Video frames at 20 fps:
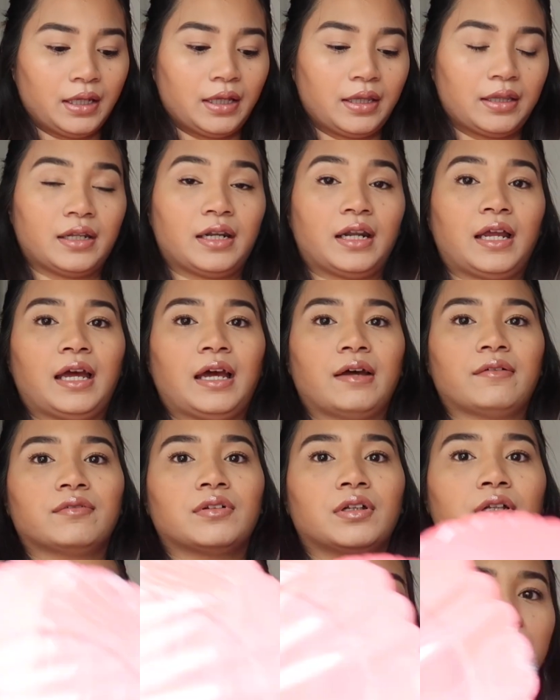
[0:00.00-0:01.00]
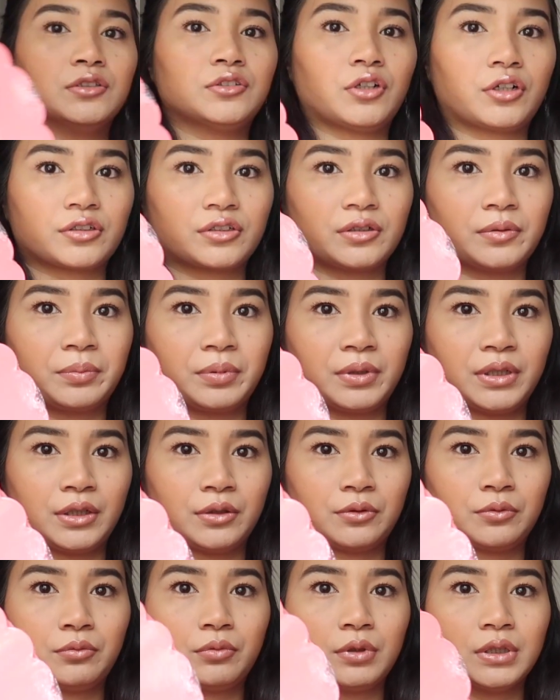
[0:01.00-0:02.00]
And then I have the darker
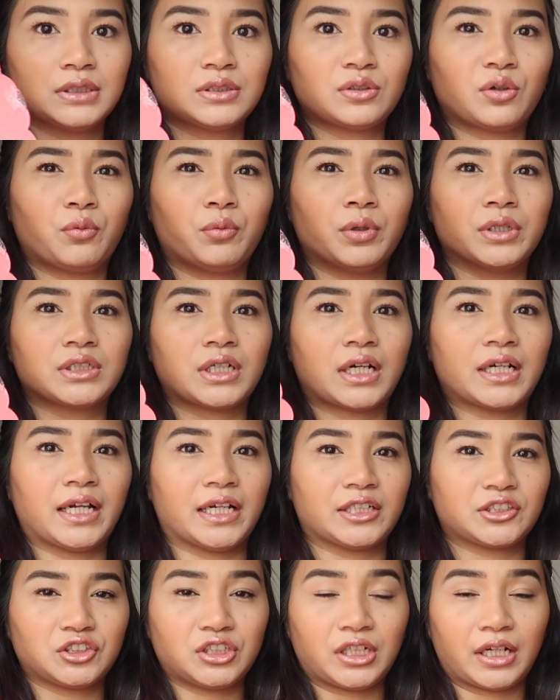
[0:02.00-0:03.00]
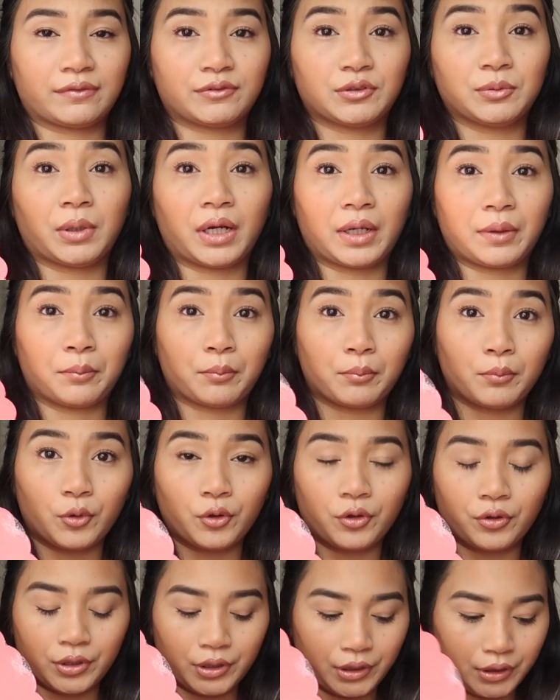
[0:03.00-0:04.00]
pink ones, which I actually have to buy
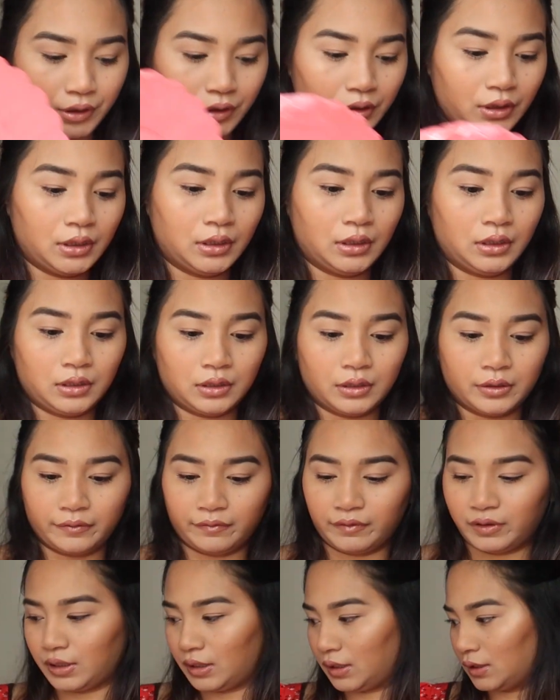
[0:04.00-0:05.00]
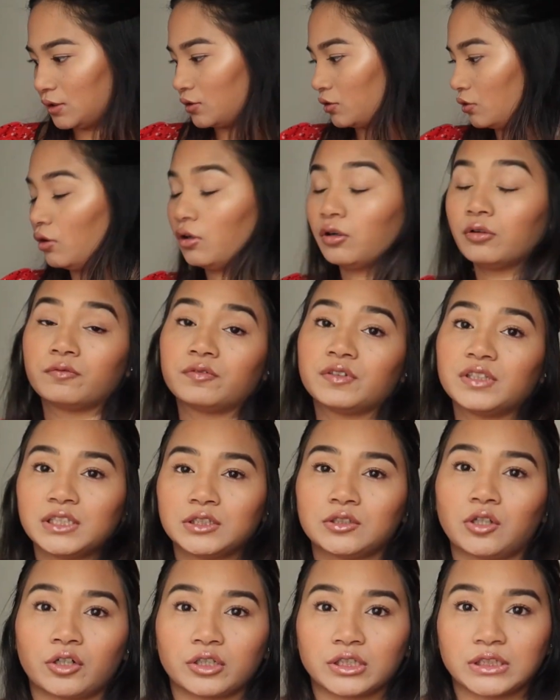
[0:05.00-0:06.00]
more of these, so
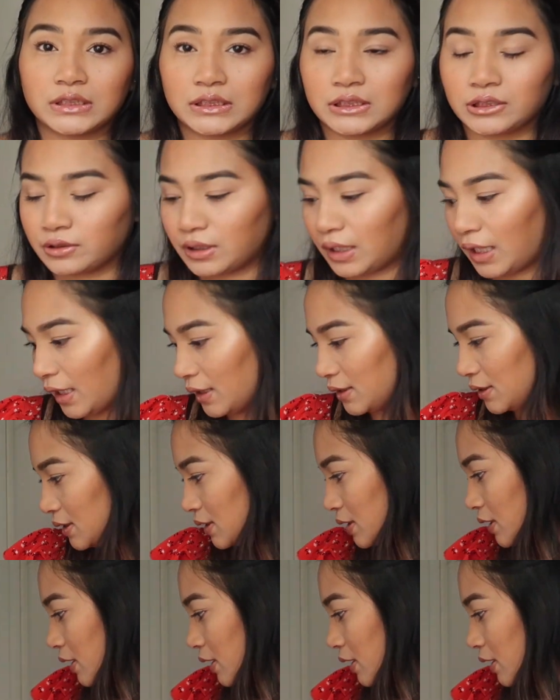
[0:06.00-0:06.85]
hopefully Target still has